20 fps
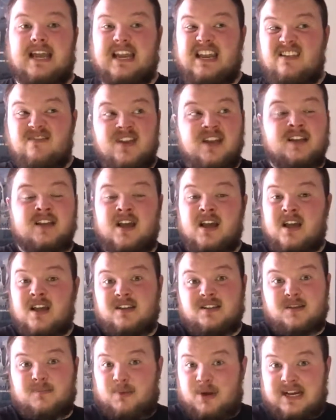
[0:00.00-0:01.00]
And even,
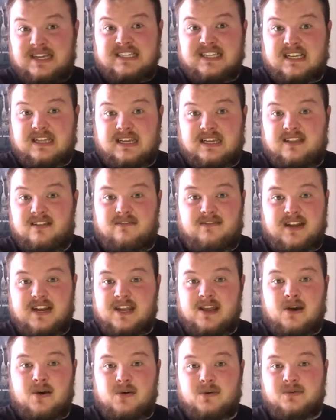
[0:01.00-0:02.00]
surprisingly, the
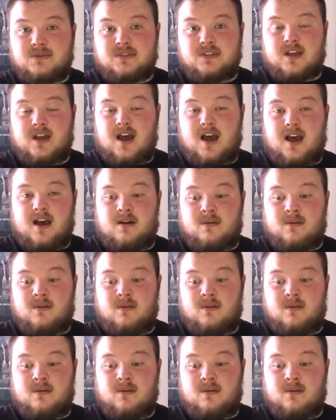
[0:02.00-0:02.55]
videos,